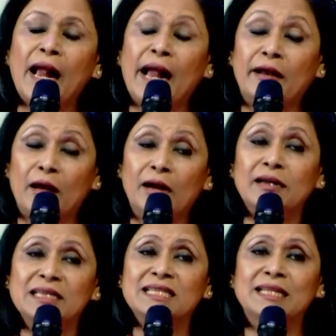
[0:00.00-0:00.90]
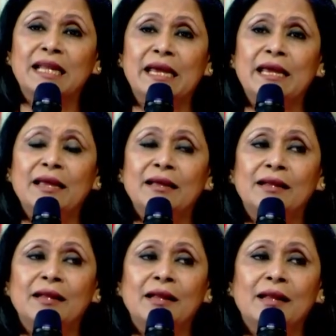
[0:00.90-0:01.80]
And honestly,
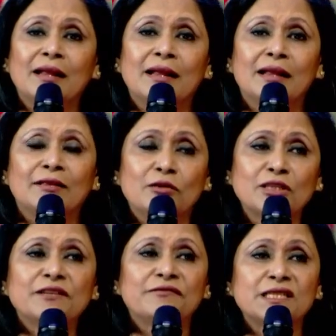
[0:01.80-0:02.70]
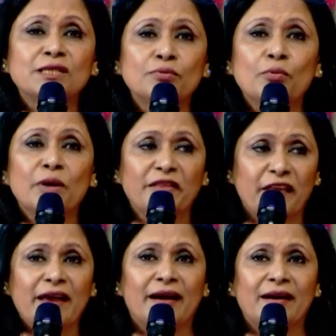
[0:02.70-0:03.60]
those of us who were
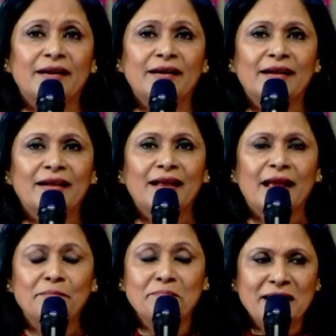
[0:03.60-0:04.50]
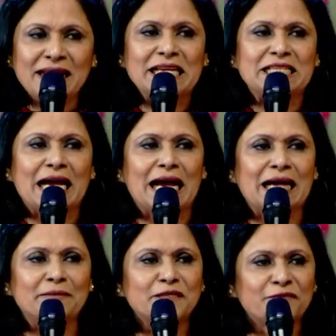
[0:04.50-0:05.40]
there many
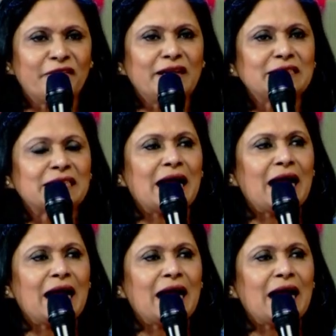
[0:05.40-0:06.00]
times felt,